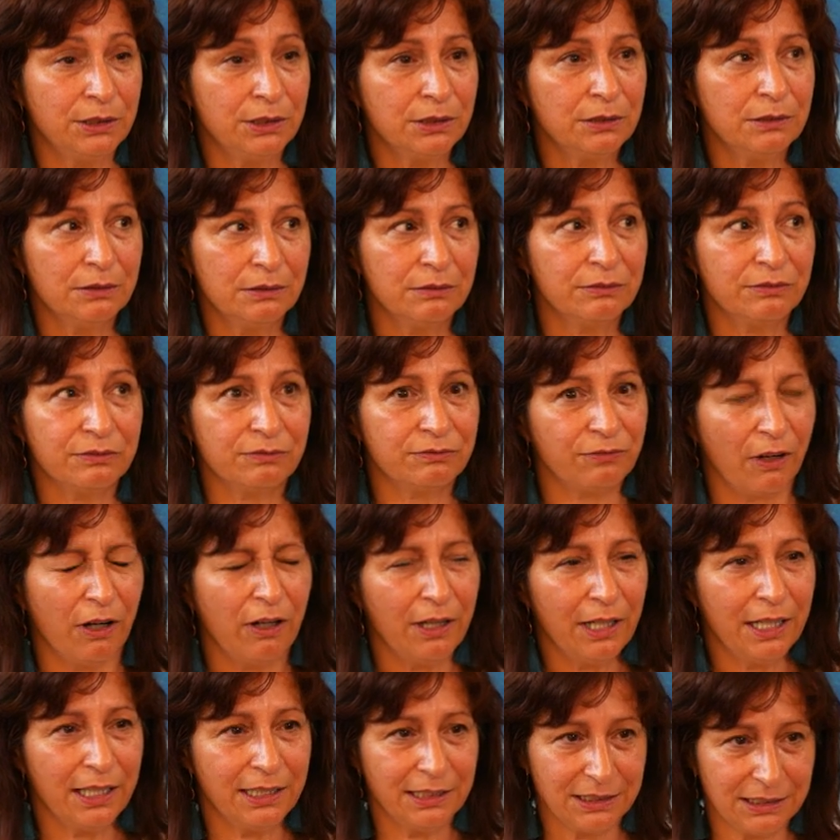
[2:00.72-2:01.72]
do
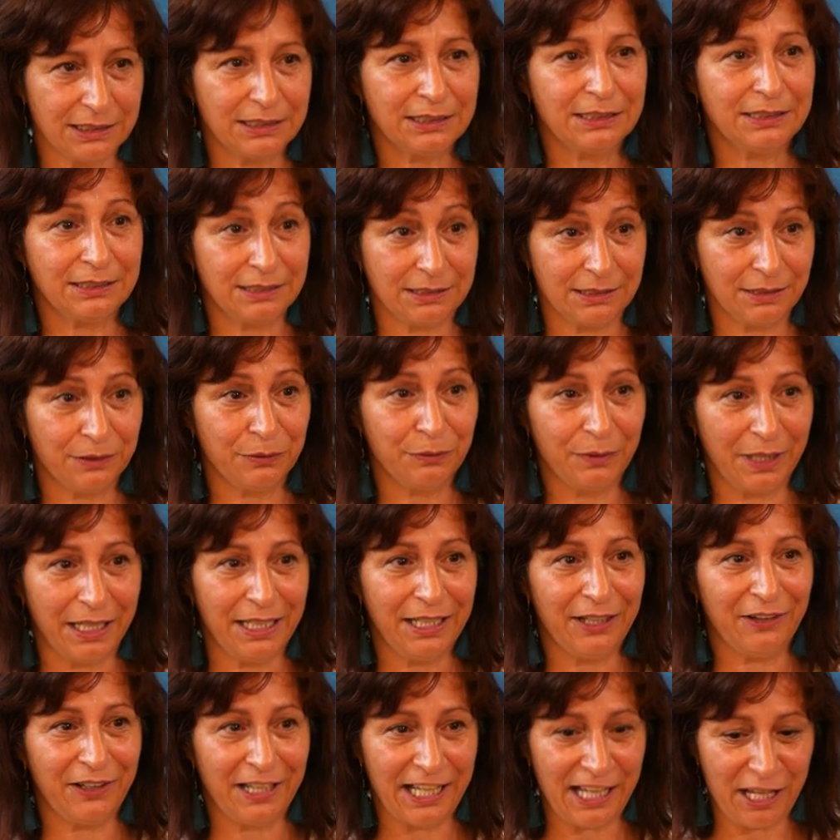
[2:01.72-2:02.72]
fine just the
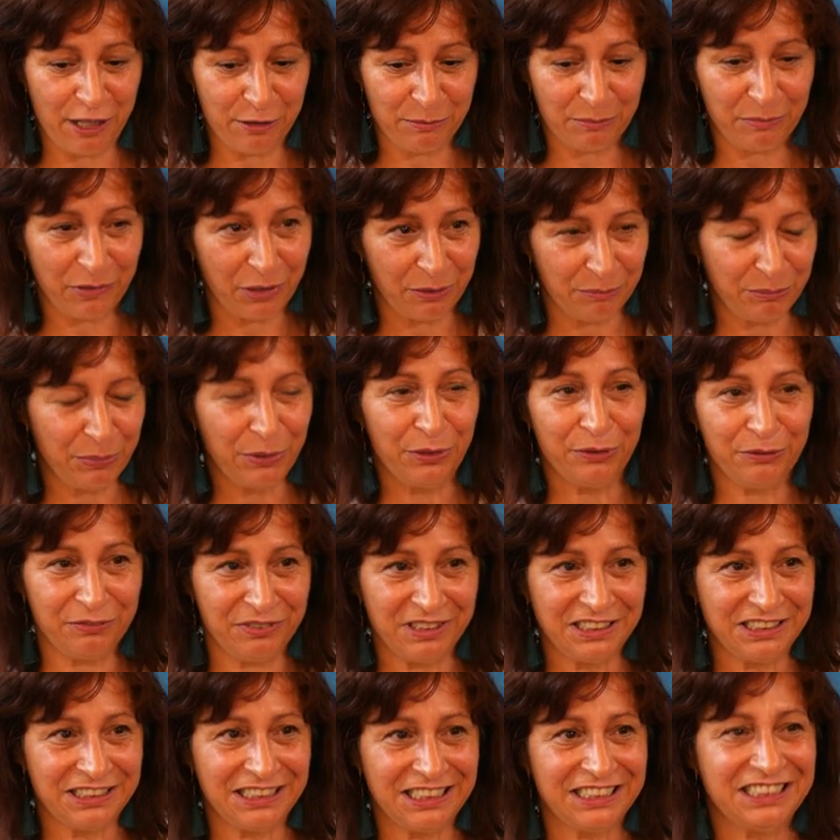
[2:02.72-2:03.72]
way I am. I'm
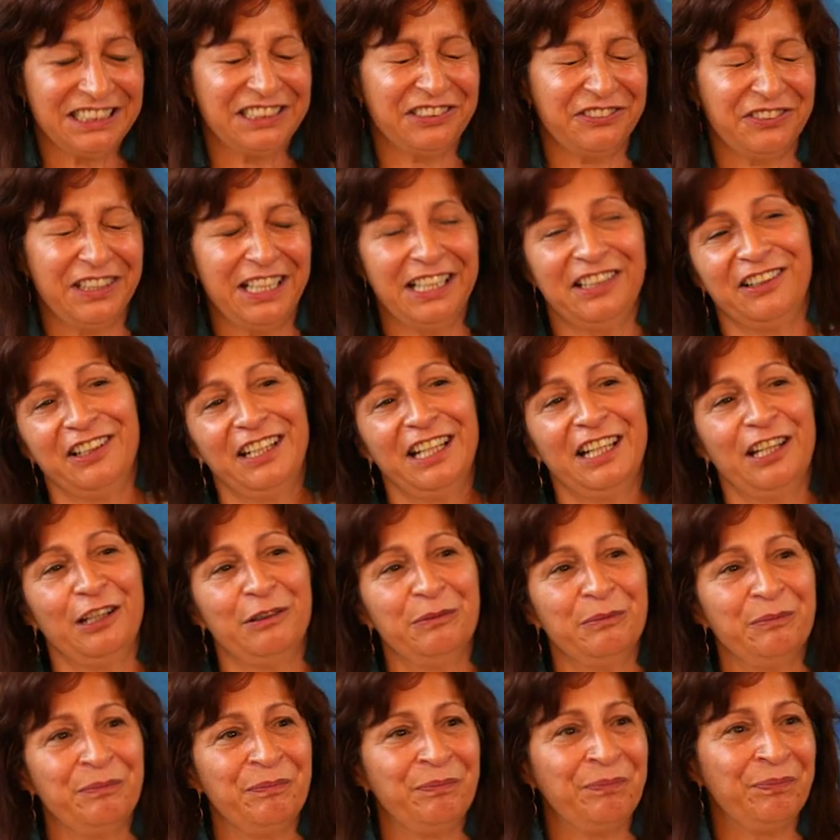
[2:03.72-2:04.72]
perfect just the way I am.
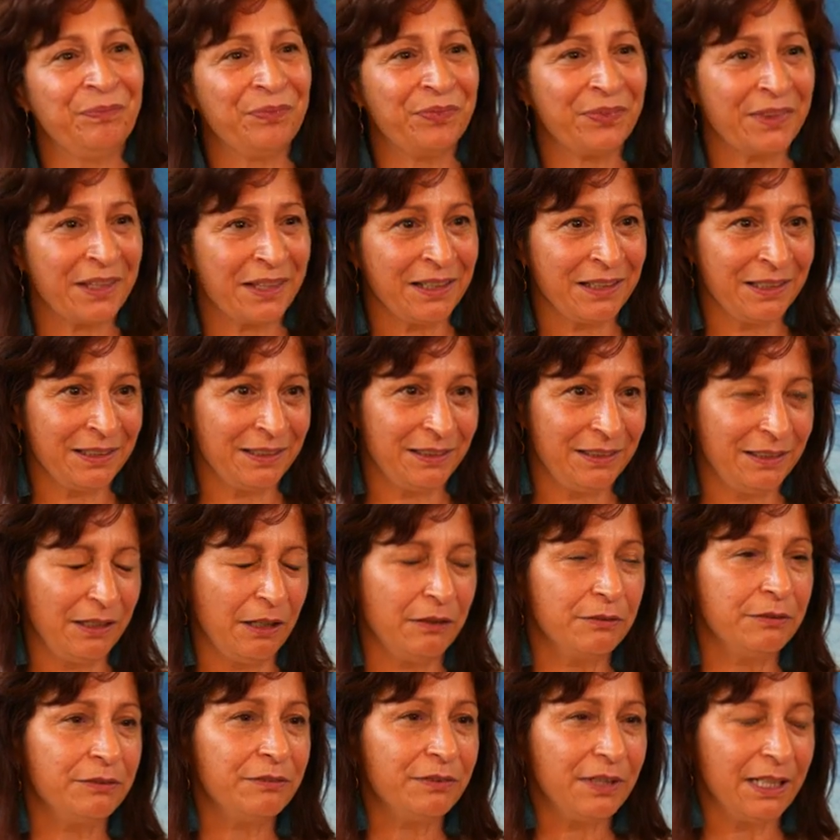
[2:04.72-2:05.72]

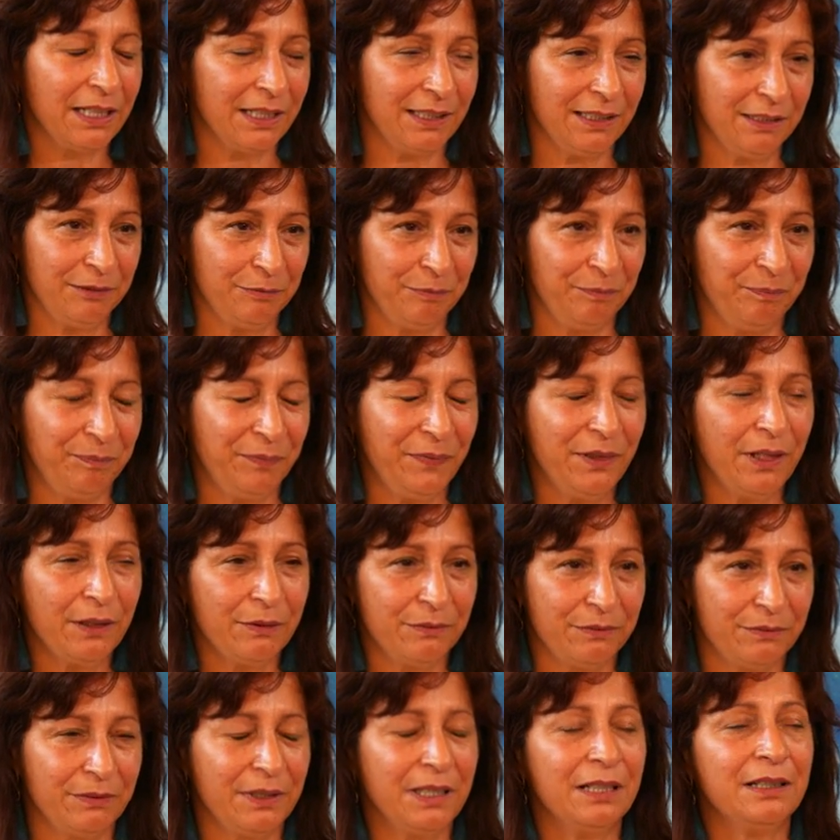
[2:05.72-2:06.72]
No fear. No
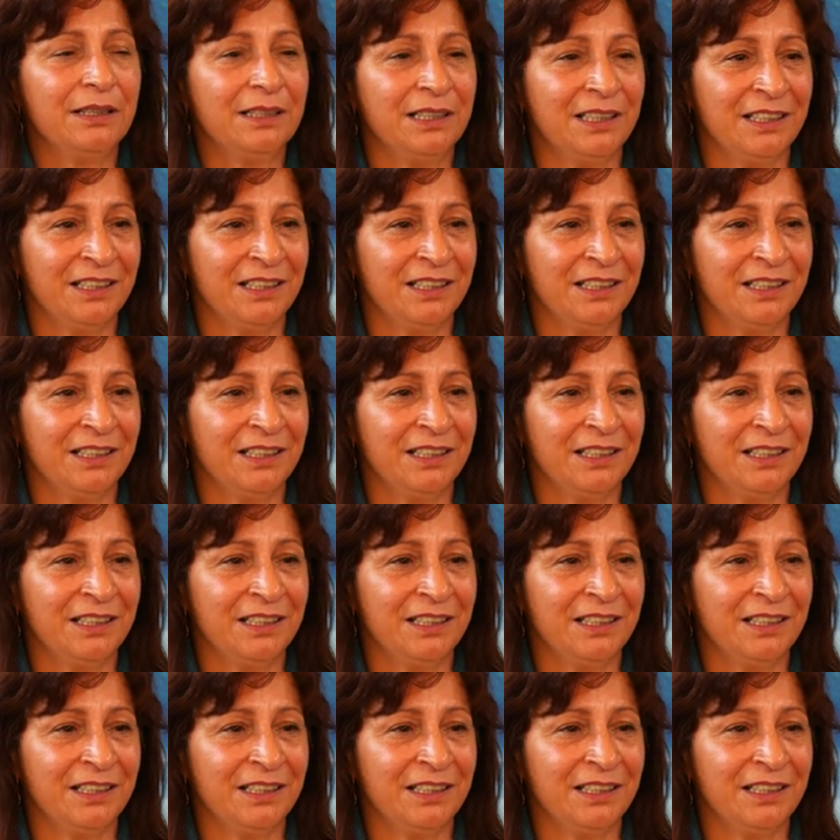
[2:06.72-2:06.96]
fear.